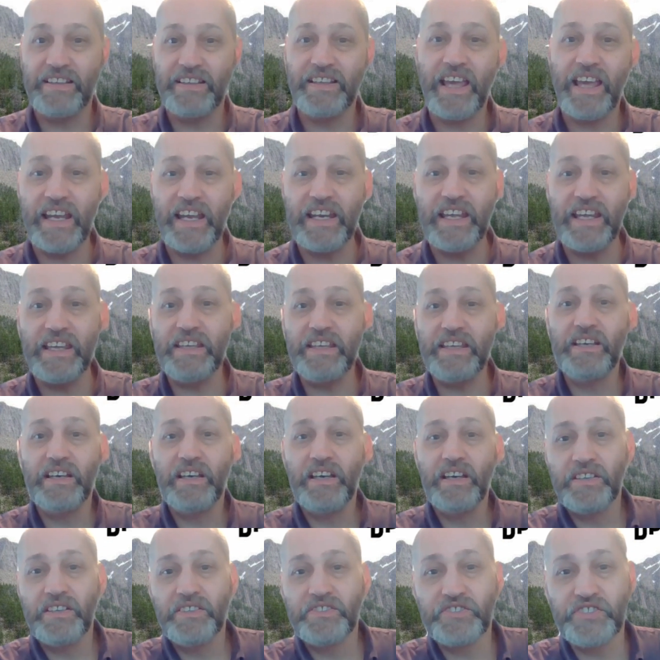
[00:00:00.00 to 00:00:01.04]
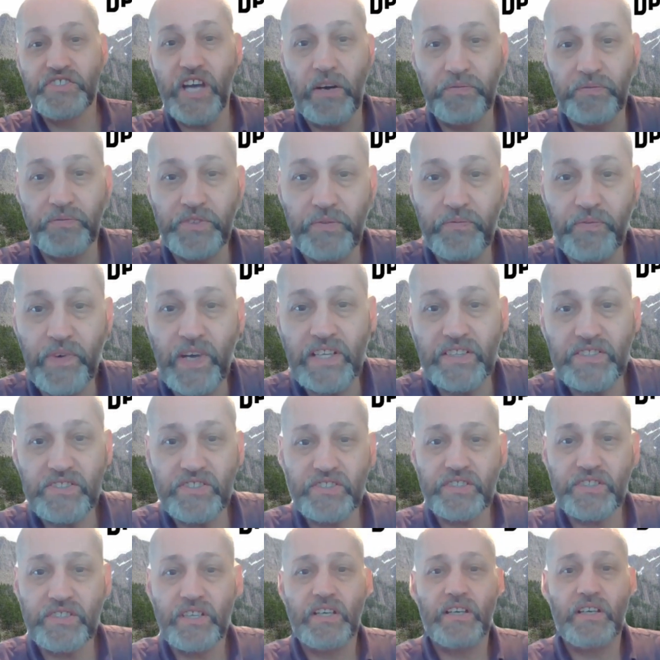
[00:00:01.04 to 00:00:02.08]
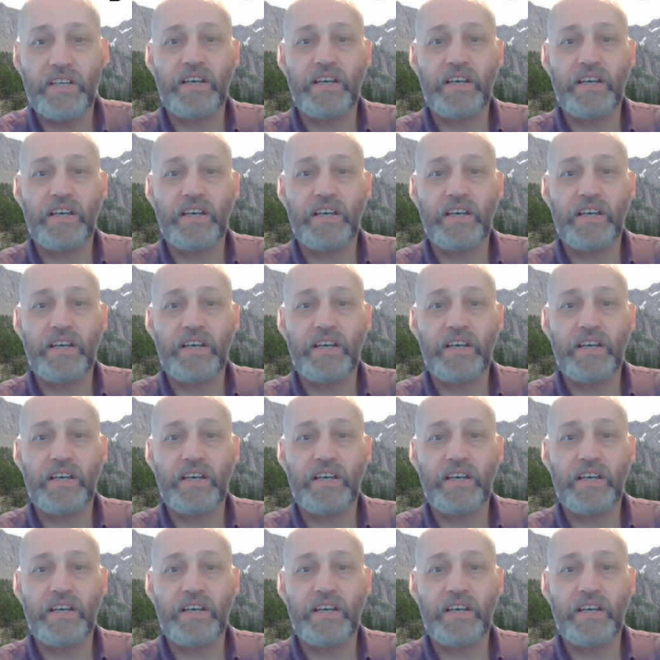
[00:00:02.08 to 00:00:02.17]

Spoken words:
any self-defense